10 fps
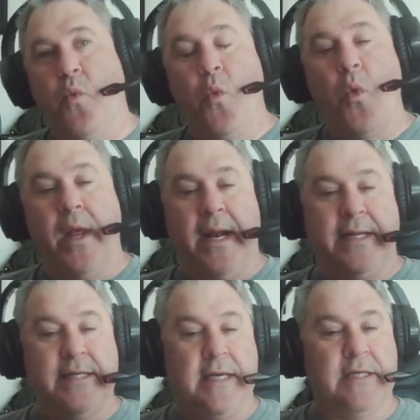when I
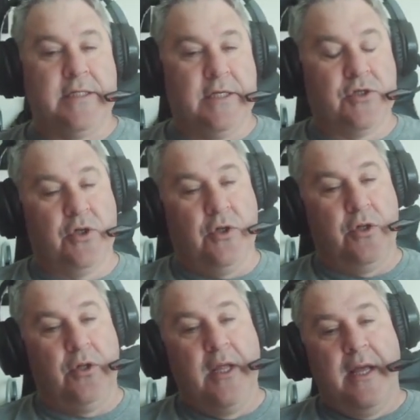take it
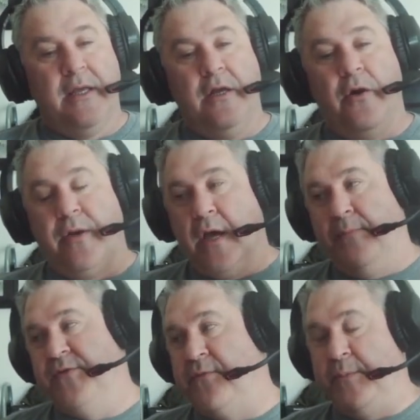digital. It
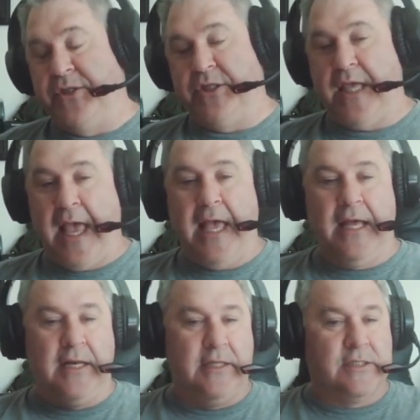comes from a
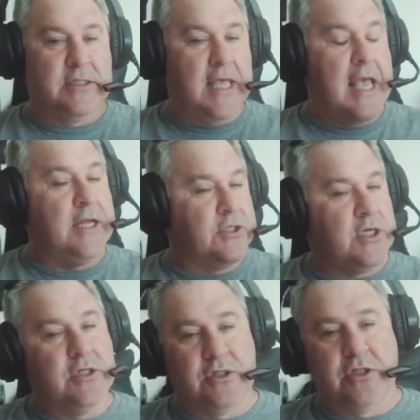scan, and the scan
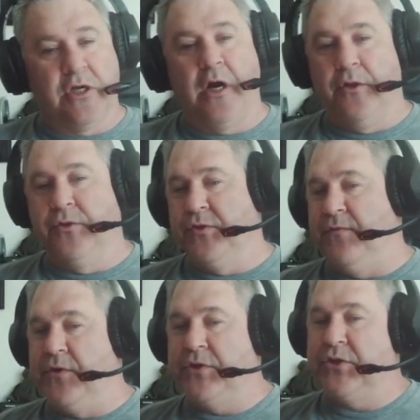changes the colors
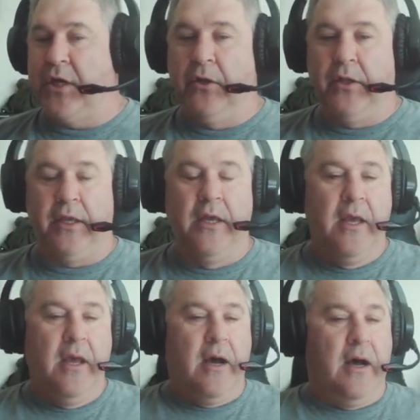very subtly.
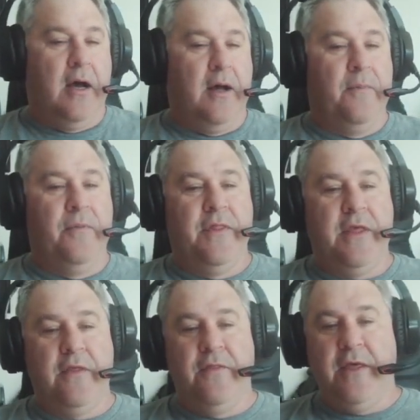
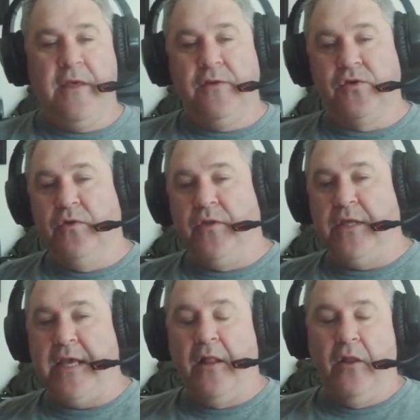The sort of the
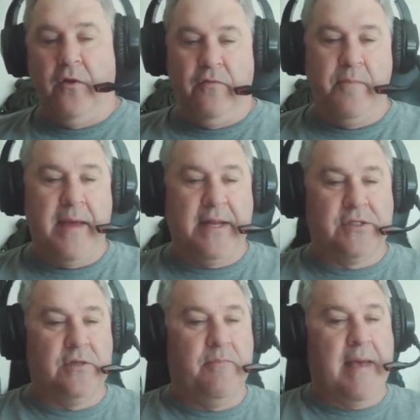yellow of the
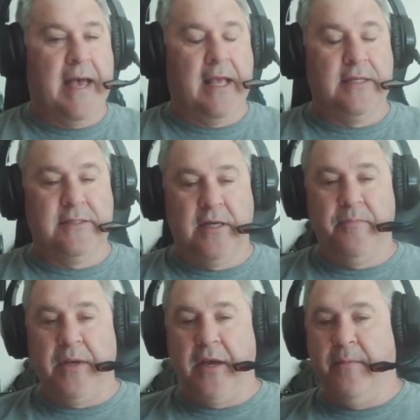medicine bag ends up
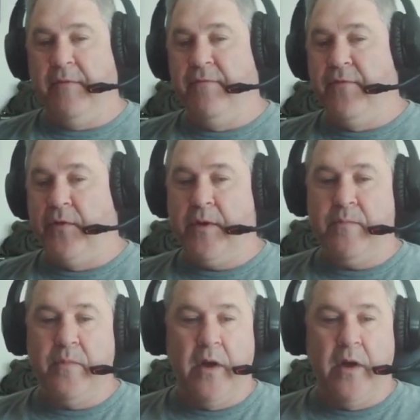becoming very